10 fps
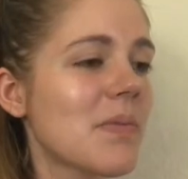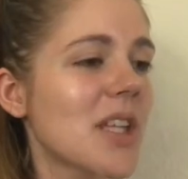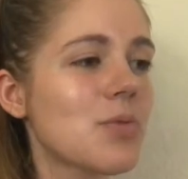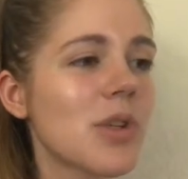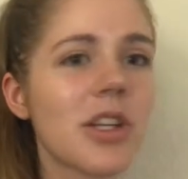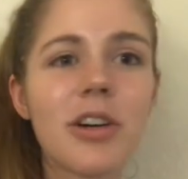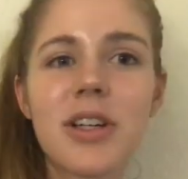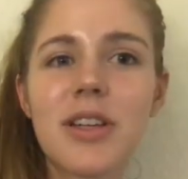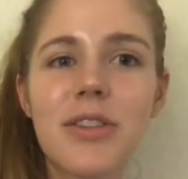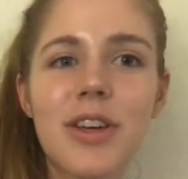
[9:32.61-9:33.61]
that's really all I
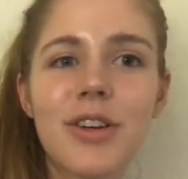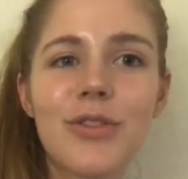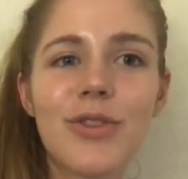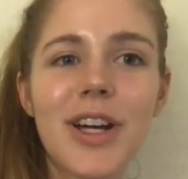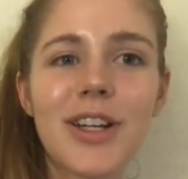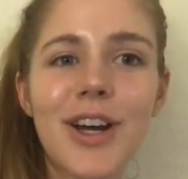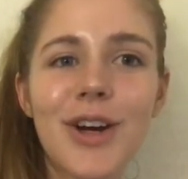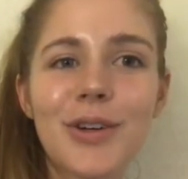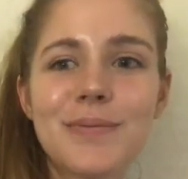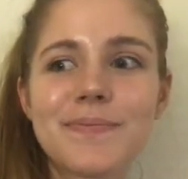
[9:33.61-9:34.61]
can think of right
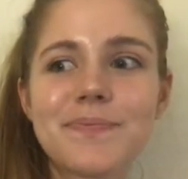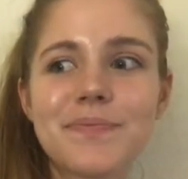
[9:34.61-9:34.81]
now.